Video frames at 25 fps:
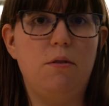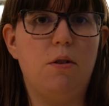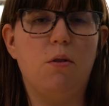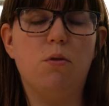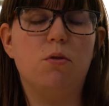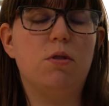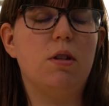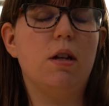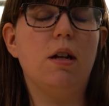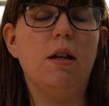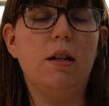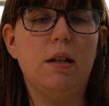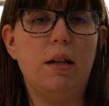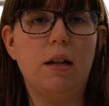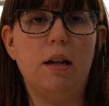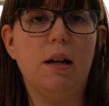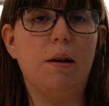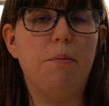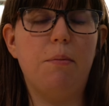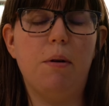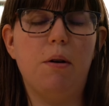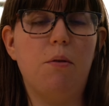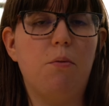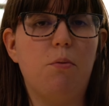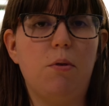knows anything
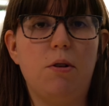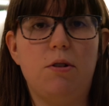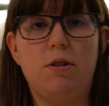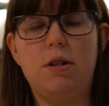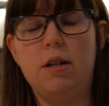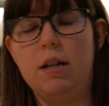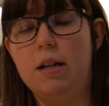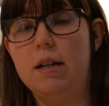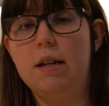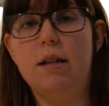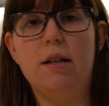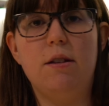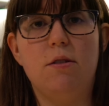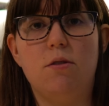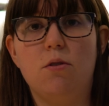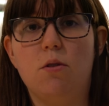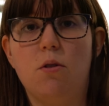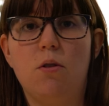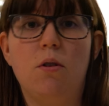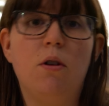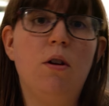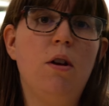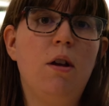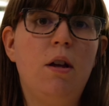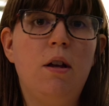about where she is or